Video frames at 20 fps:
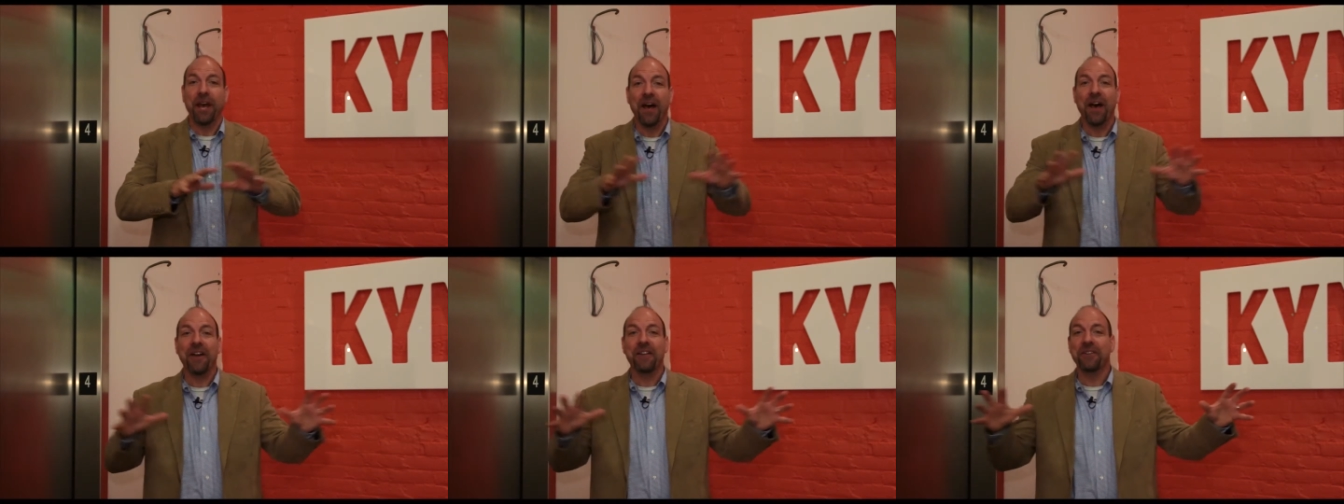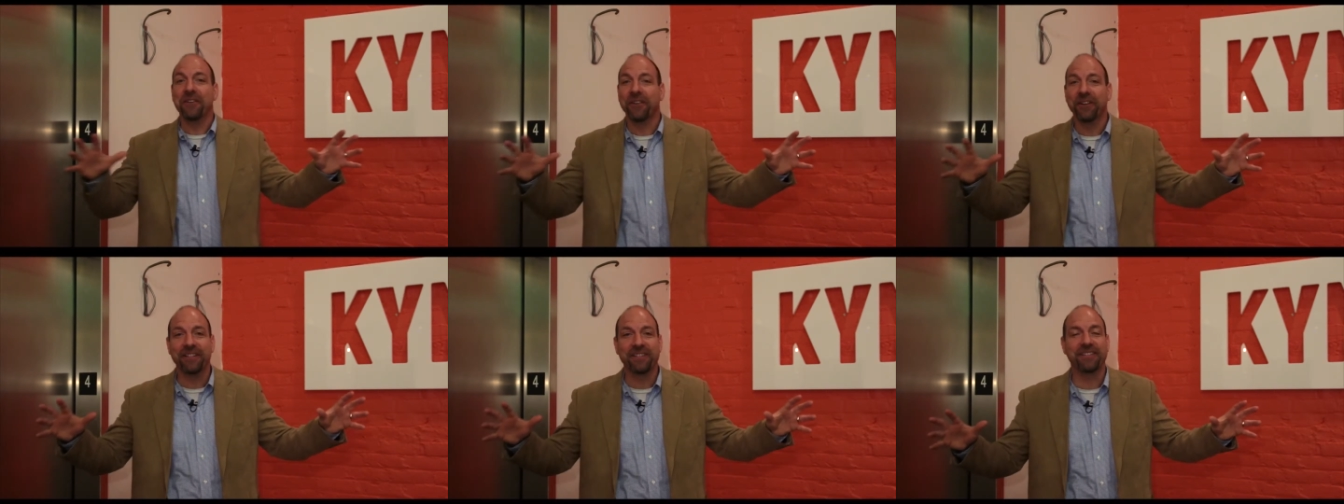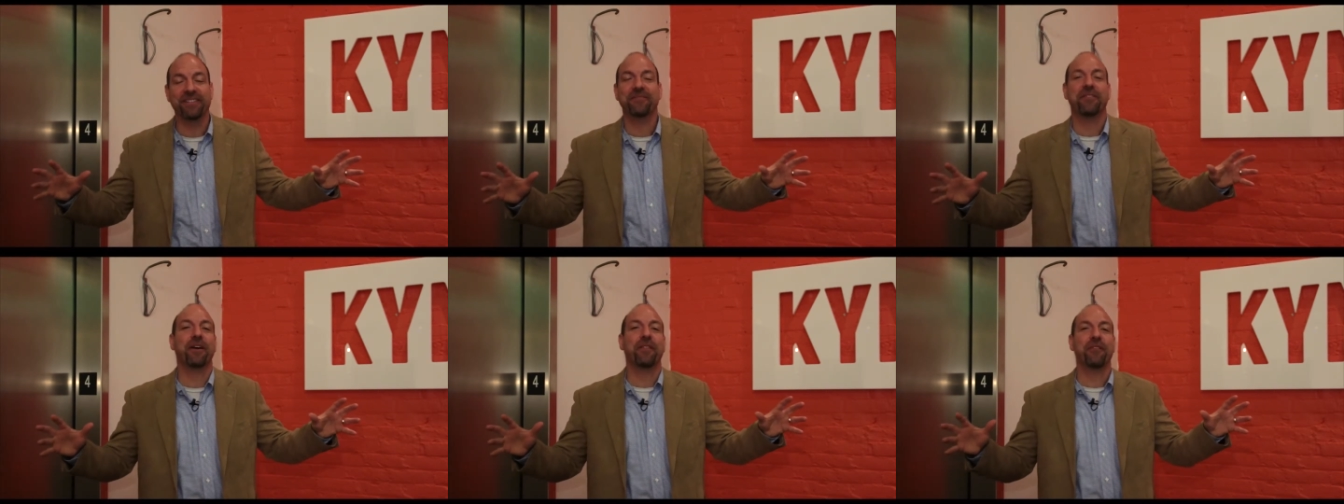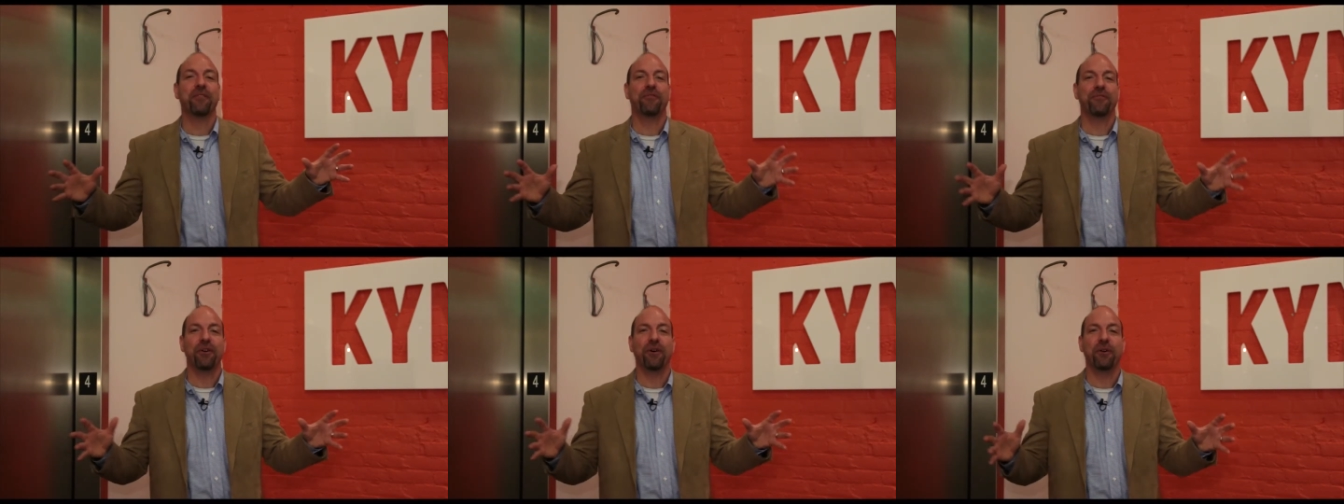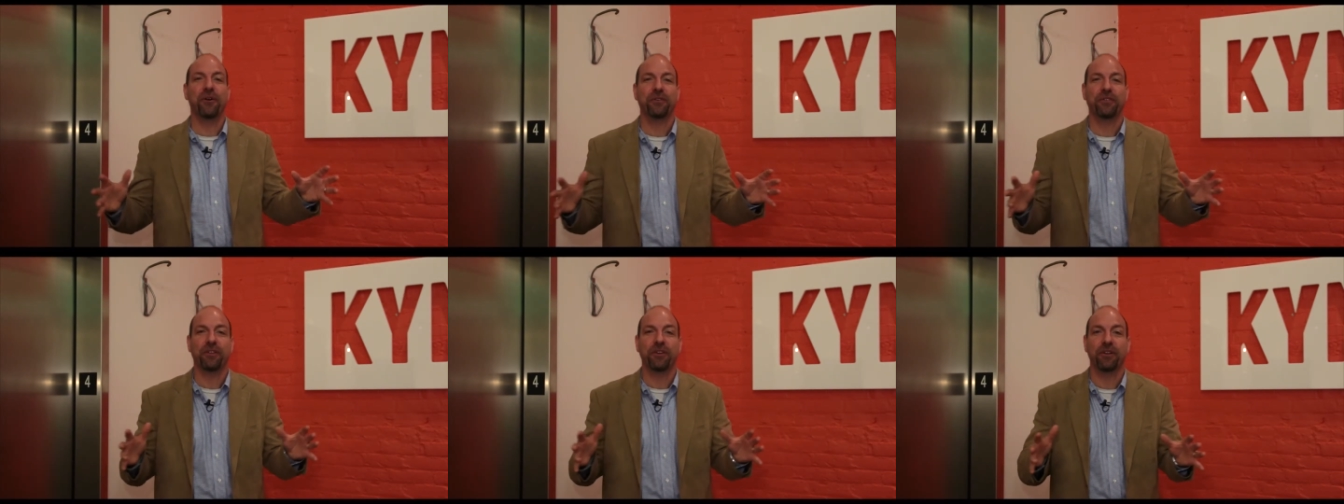hundreds of other
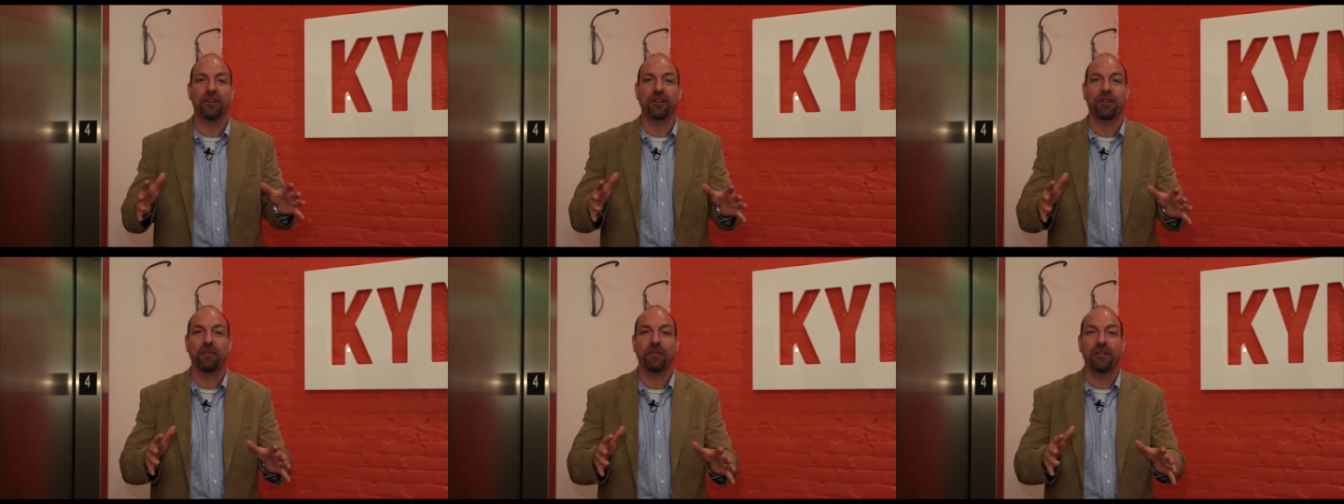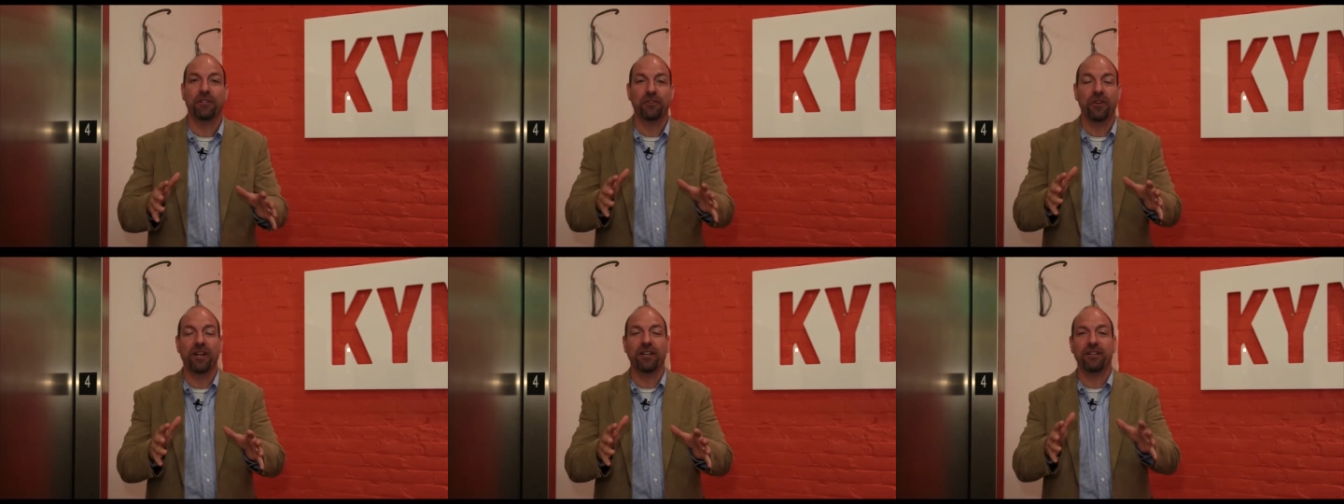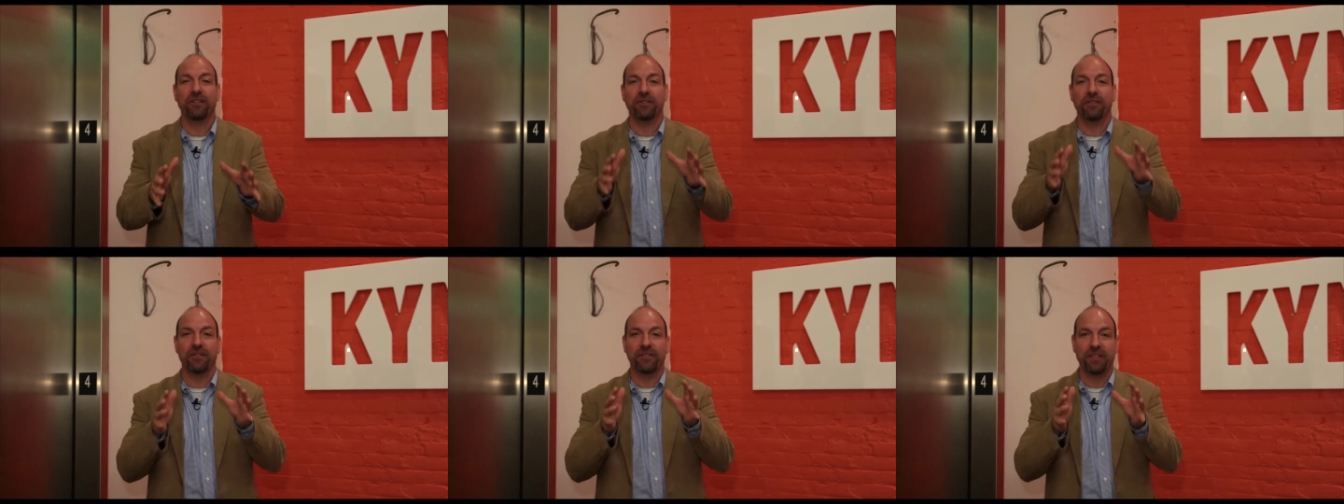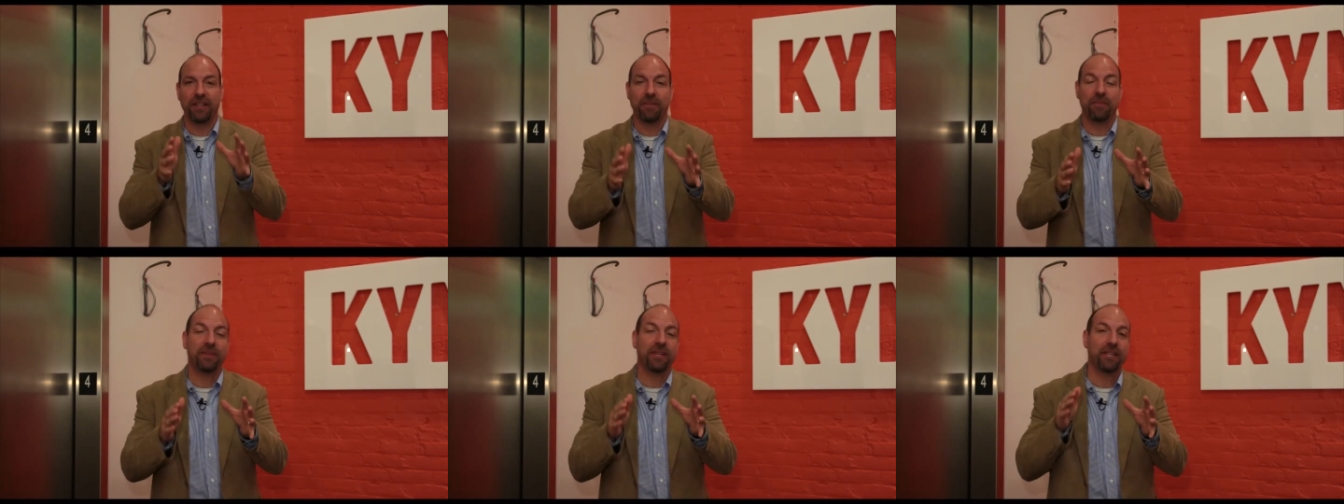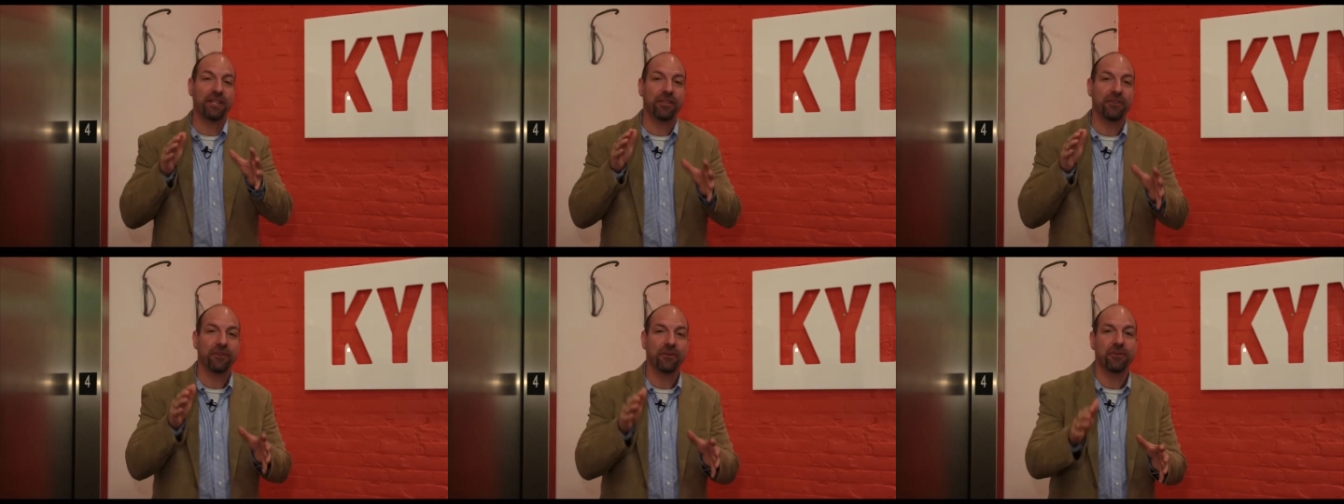folks that are going to be trying to do the same
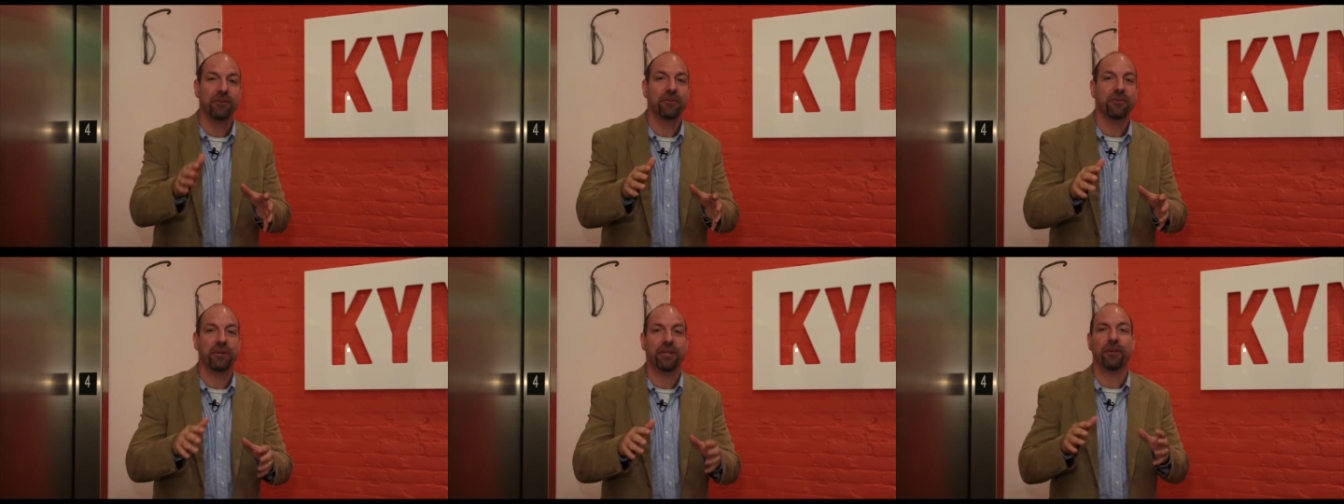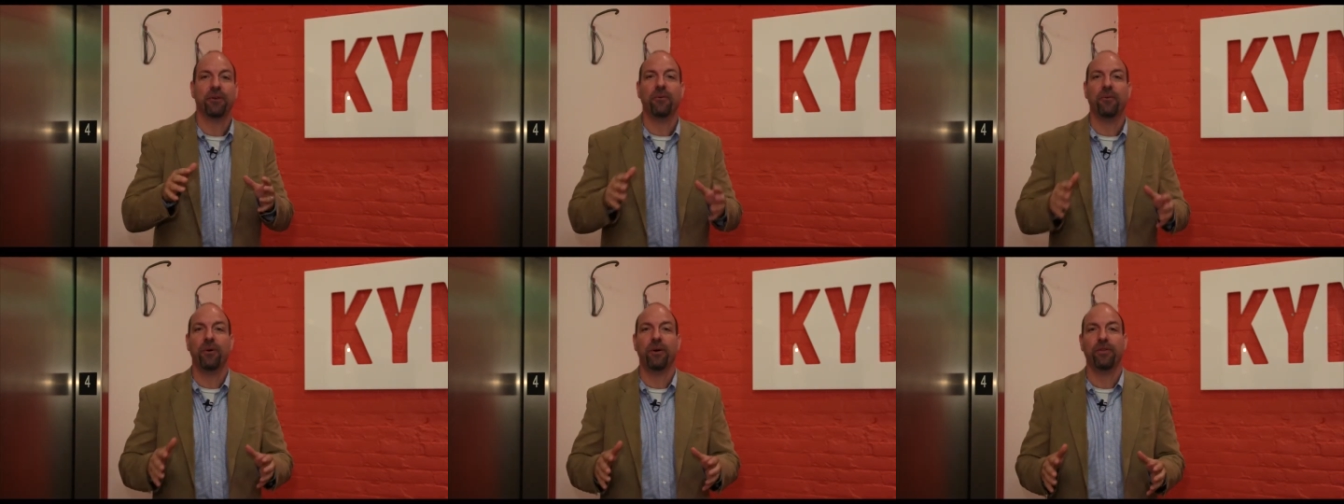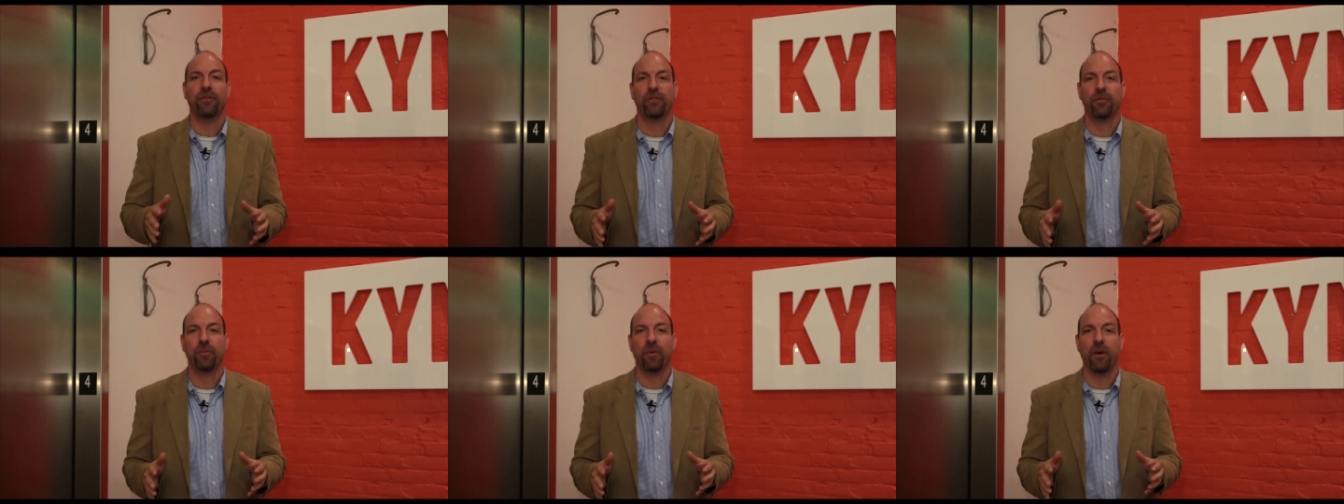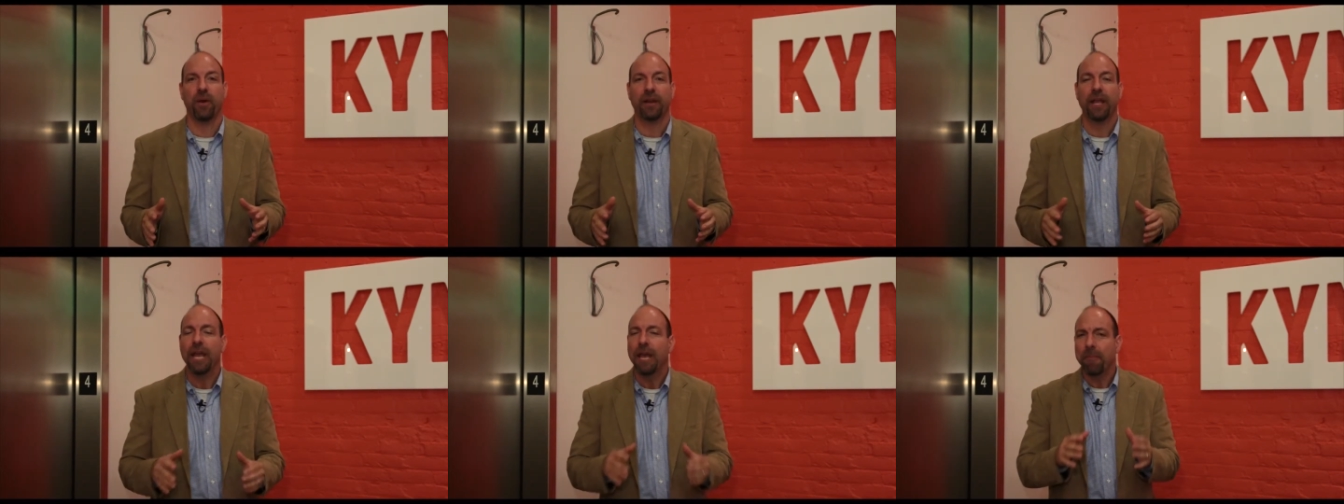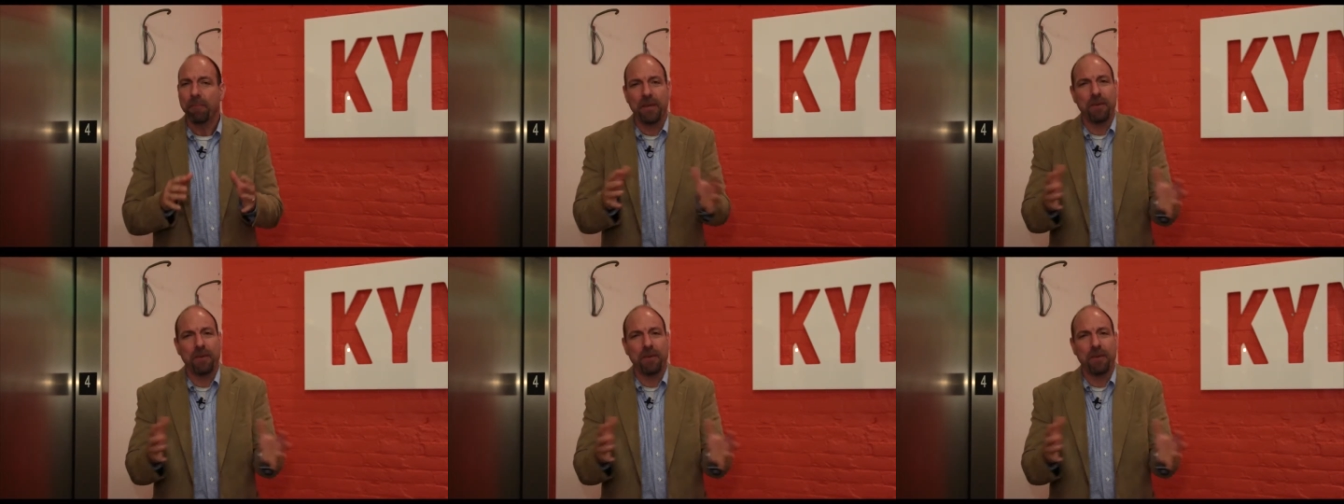thing you're doing at One Spark.